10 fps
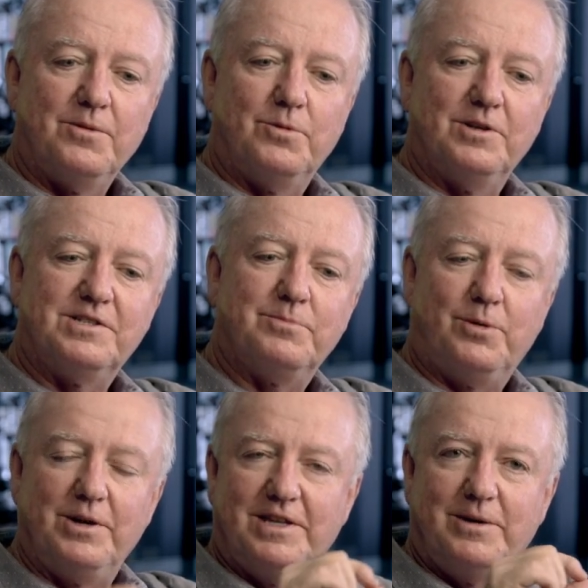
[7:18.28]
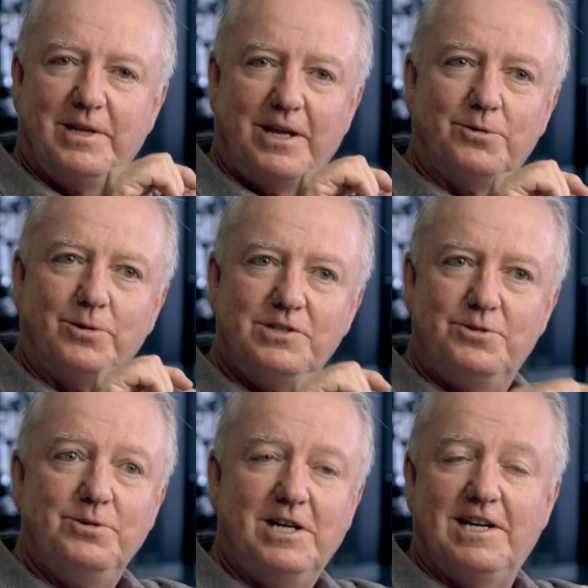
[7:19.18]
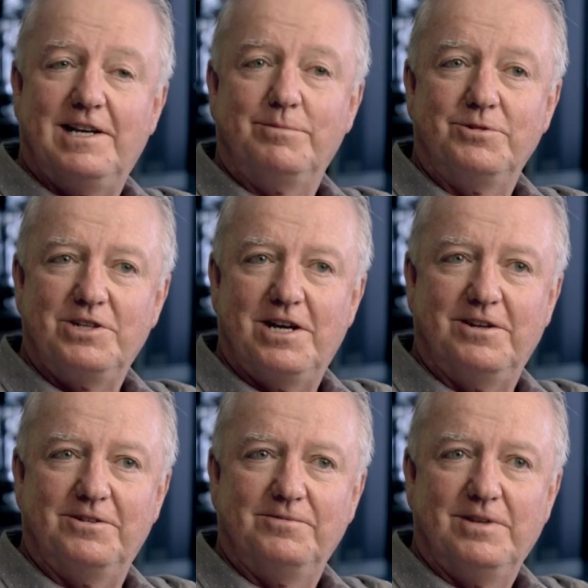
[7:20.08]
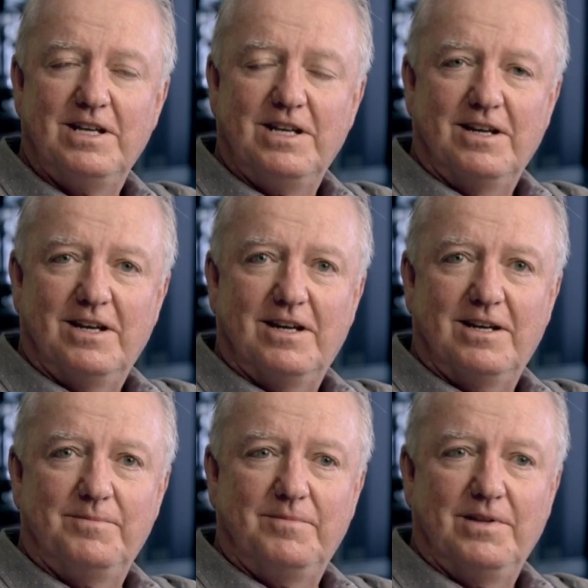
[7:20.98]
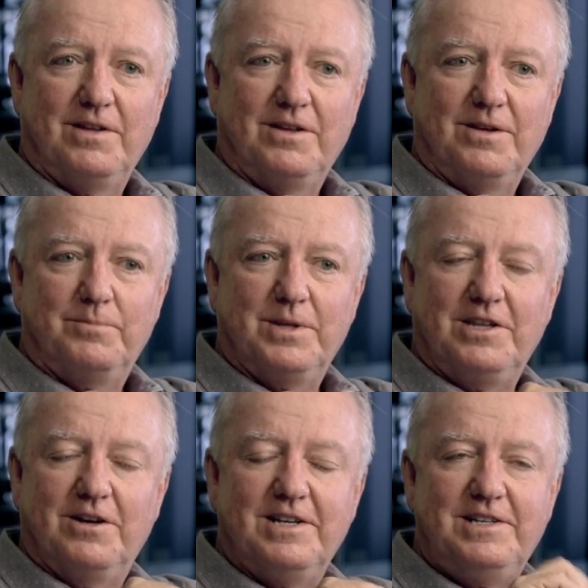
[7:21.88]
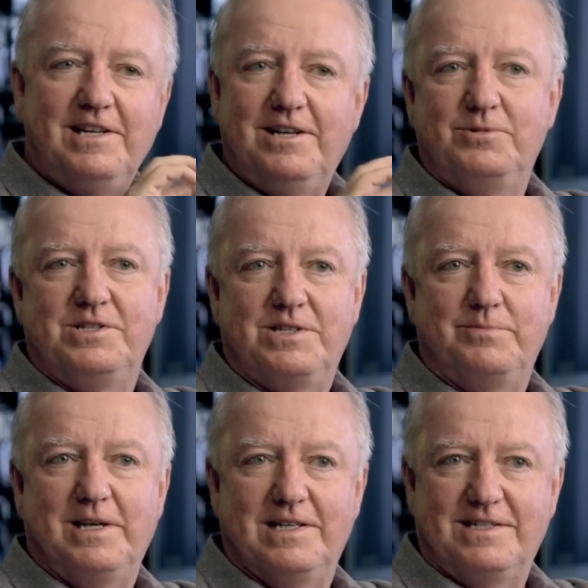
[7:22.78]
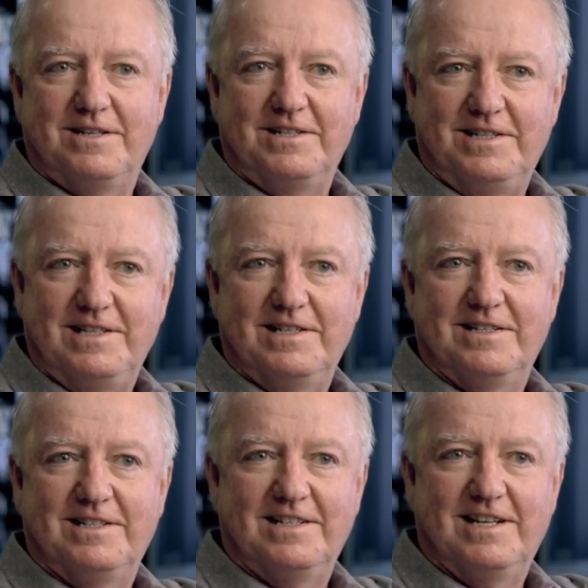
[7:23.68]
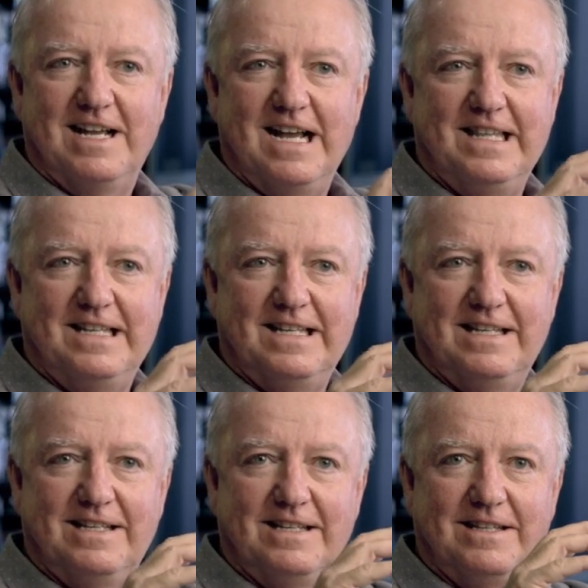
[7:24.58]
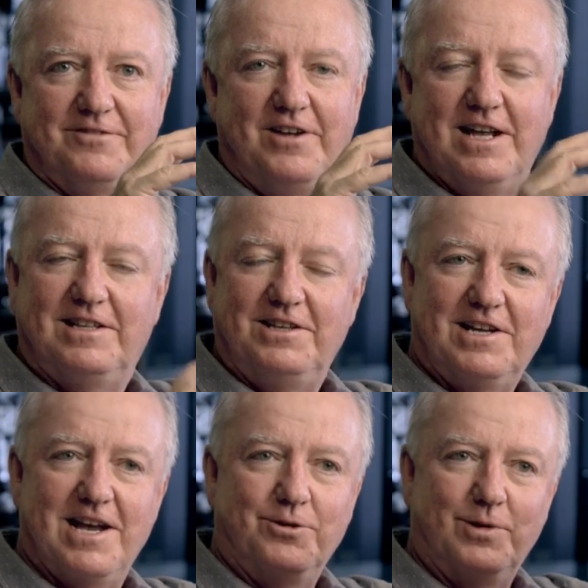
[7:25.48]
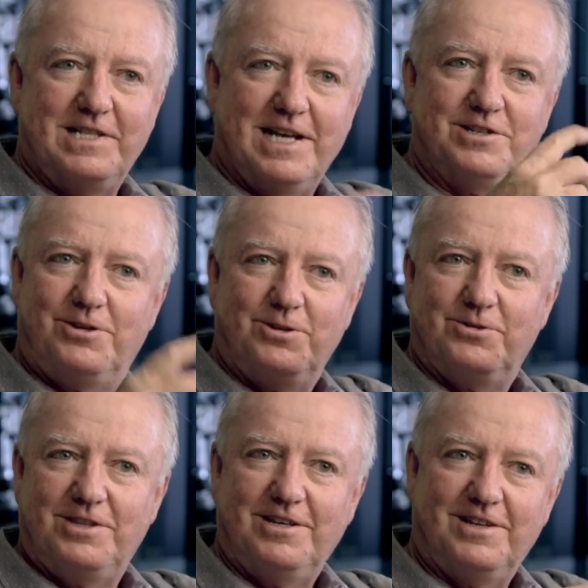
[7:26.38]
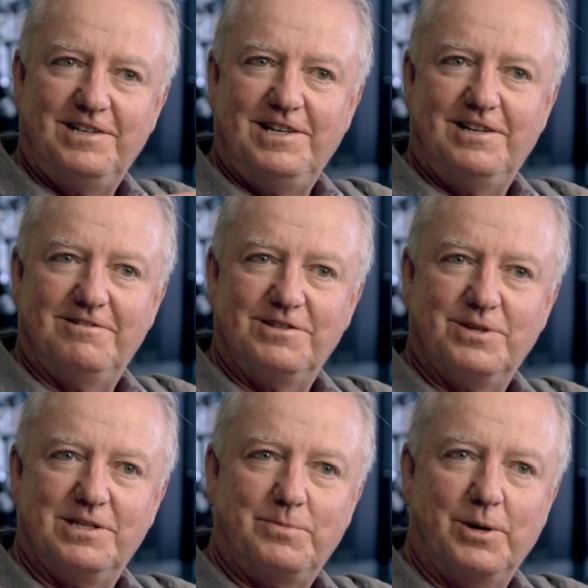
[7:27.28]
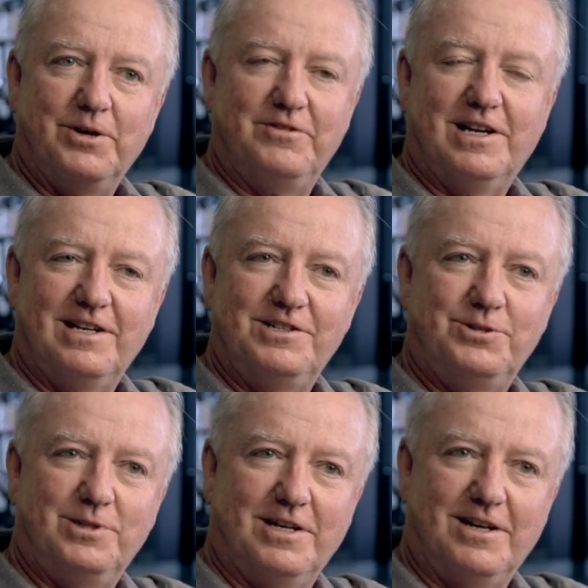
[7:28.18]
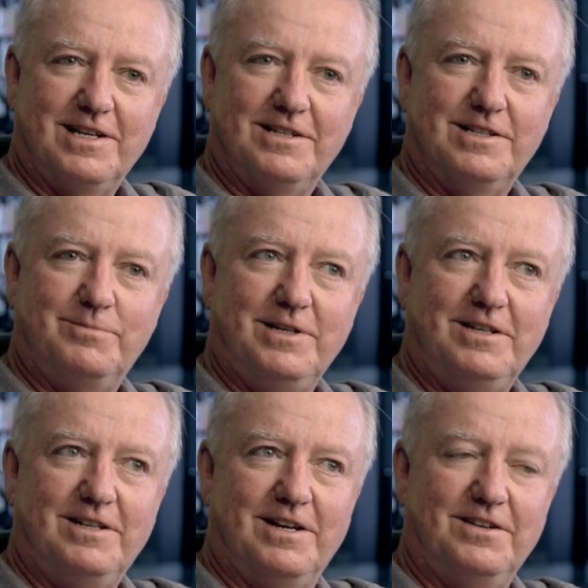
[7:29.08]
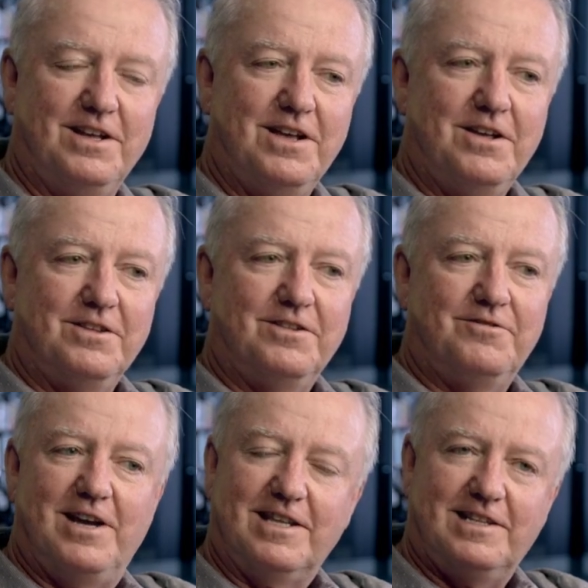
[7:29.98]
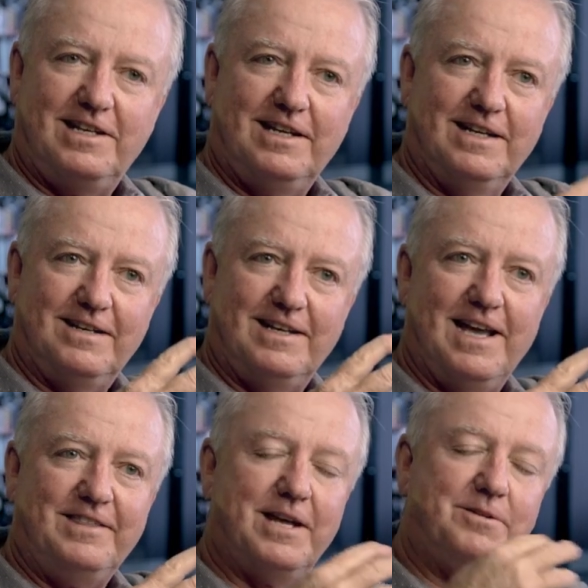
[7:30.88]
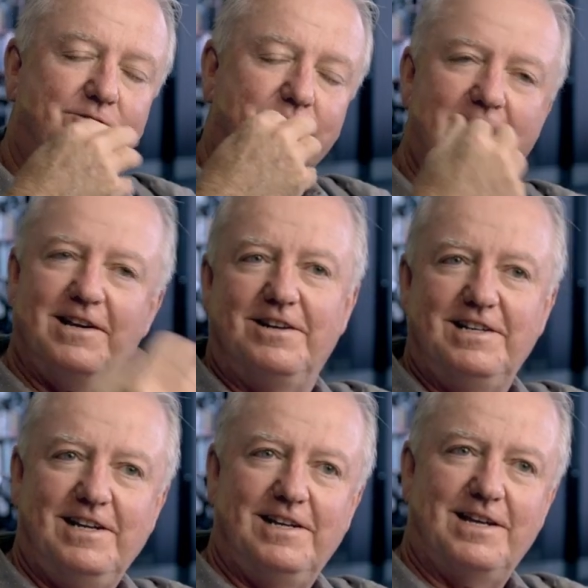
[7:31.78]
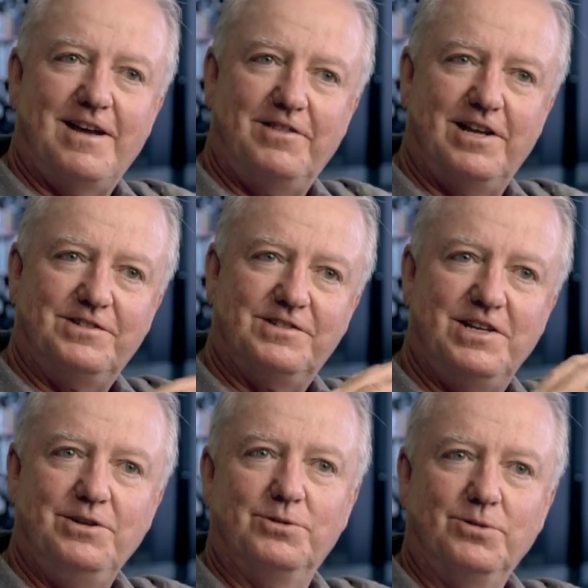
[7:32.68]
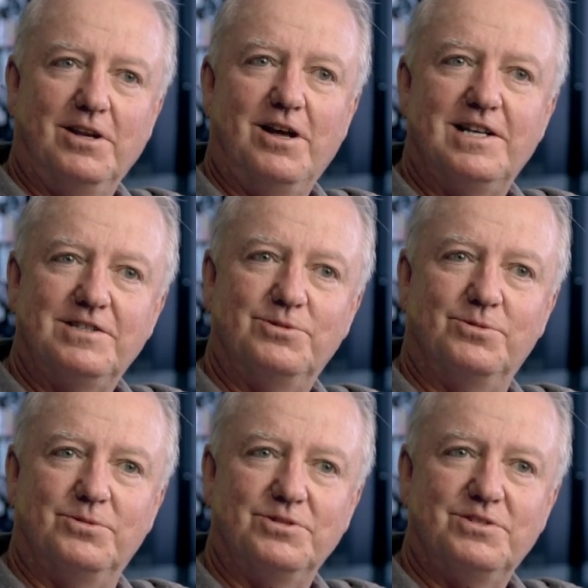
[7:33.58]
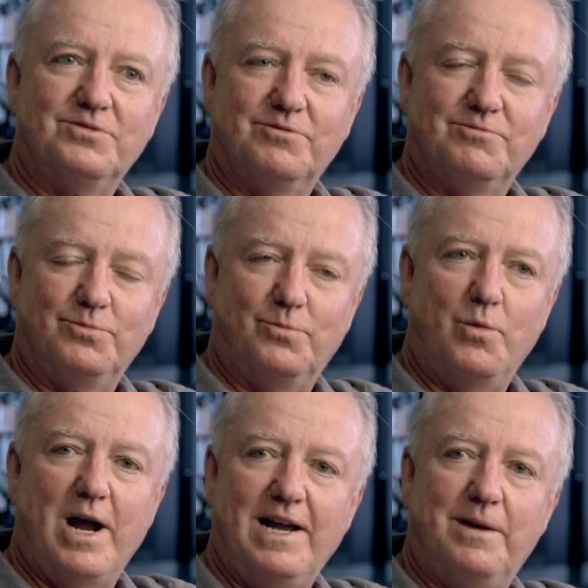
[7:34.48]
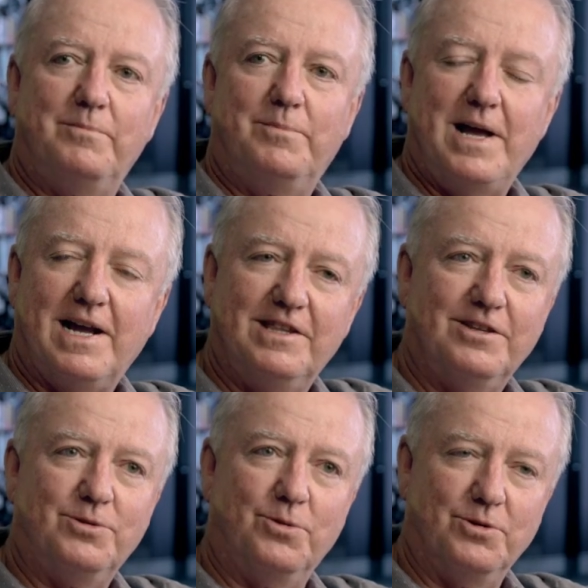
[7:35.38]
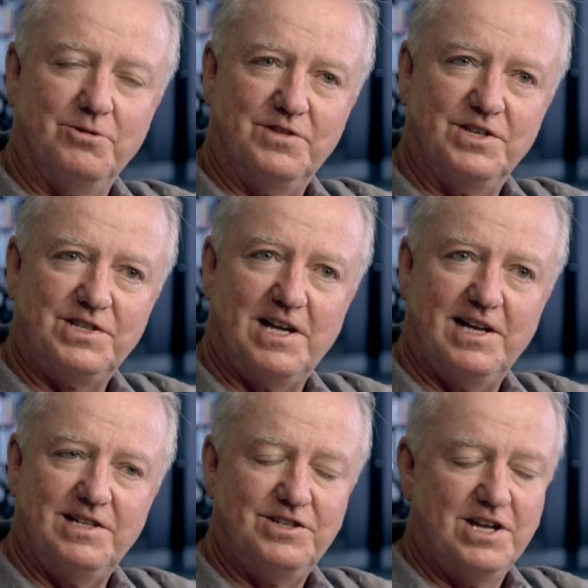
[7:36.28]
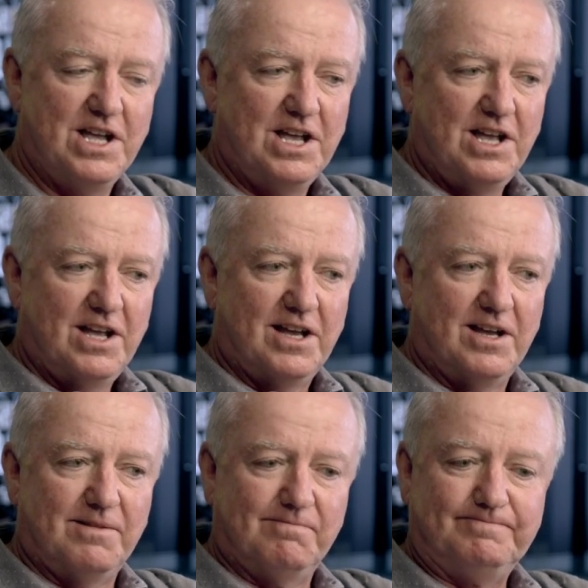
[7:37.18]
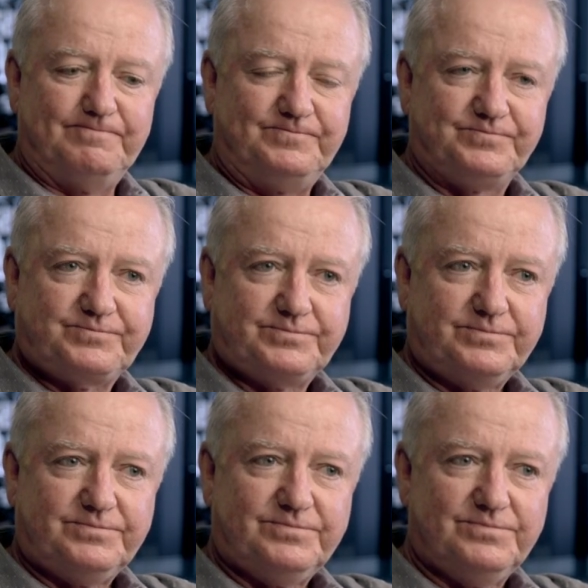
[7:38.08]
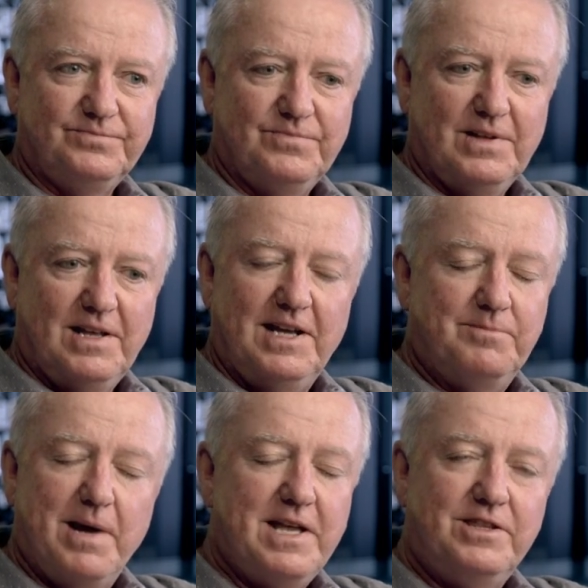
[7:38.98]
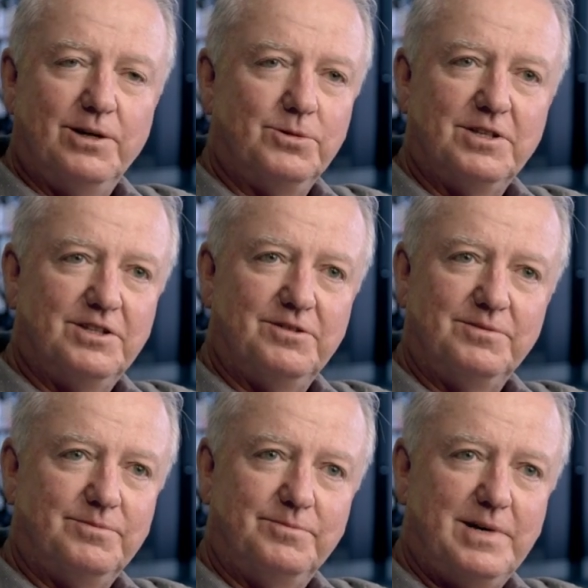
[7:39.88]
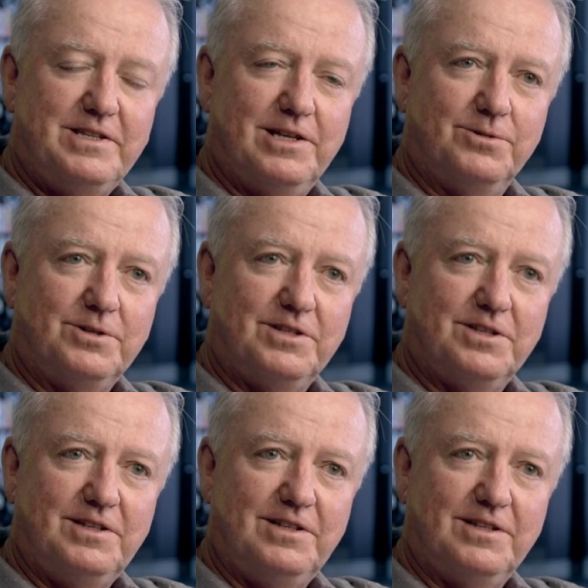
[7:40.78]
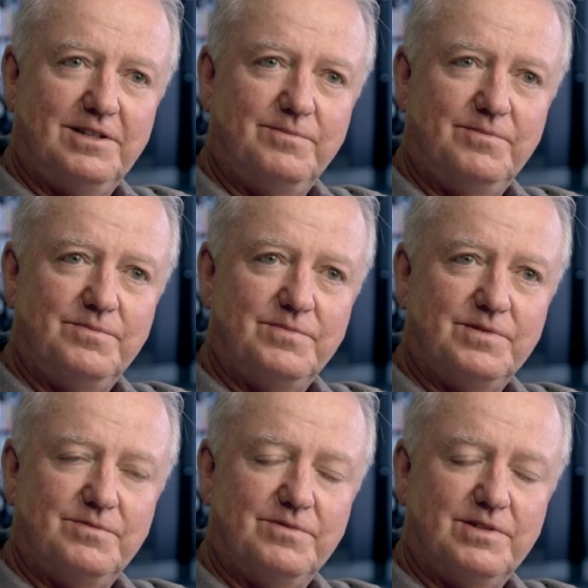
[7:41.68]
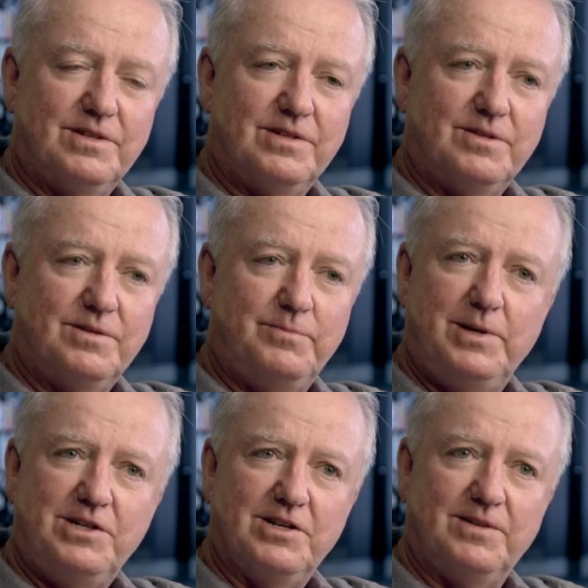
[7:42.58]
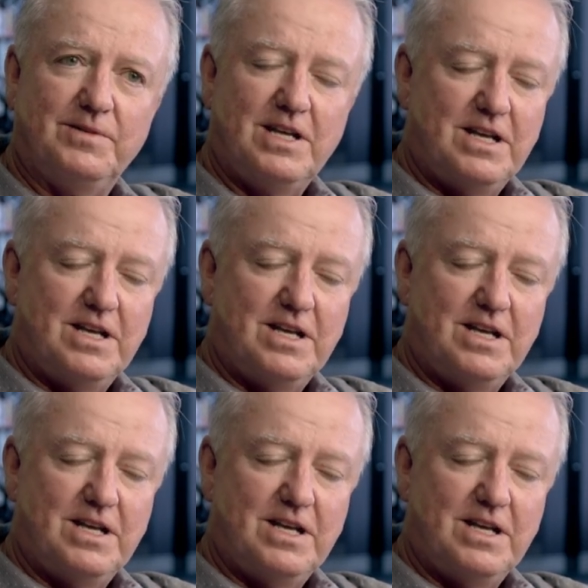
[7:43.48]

Well, there's a point there where they always do get a double shadow, um, but the idea was the best idea. And the fact that you can't always execute the idea as, as perfectly as you would like it to be done, the fact that he had that great idea to have that single light source way up back in the corner of the stage, um, it made the look of the made the look of the um, uh, the picture.